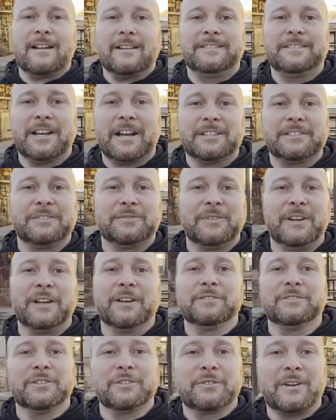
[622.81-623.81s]
Josh's
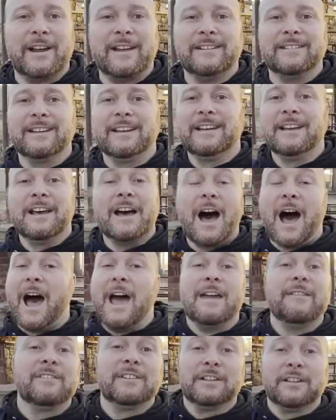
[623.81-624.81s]
videos are great,
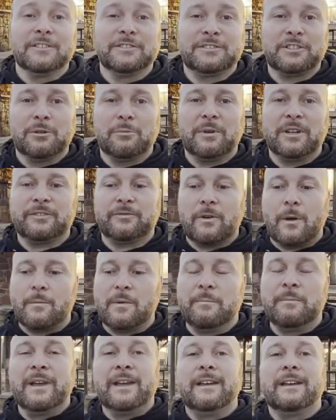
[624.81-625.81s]
I even learned so much from them,